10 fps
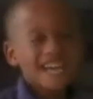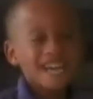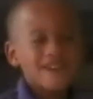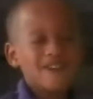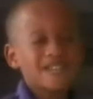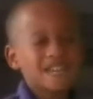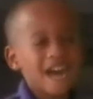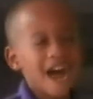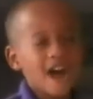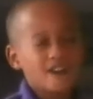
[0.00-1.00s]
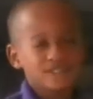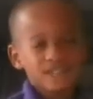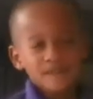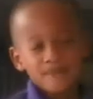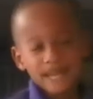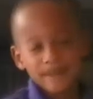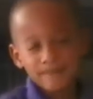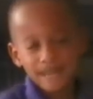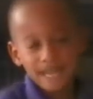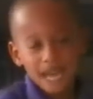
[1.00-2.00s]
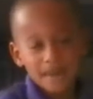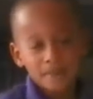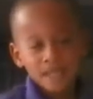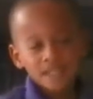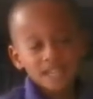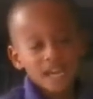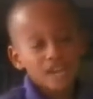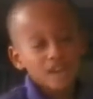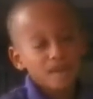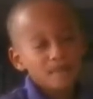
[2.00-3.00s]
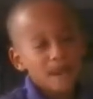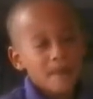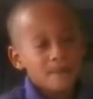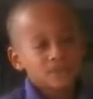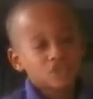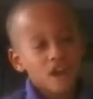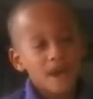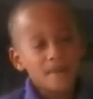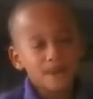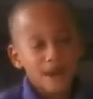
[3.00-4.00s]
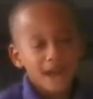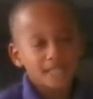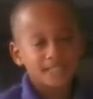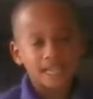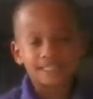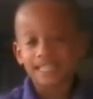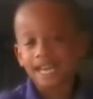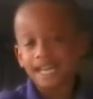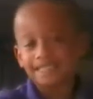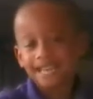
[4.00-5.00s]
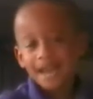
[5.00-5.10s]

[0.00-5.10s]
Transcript: Here it goes. Pick me up, lather them up, and scrub your hands like this.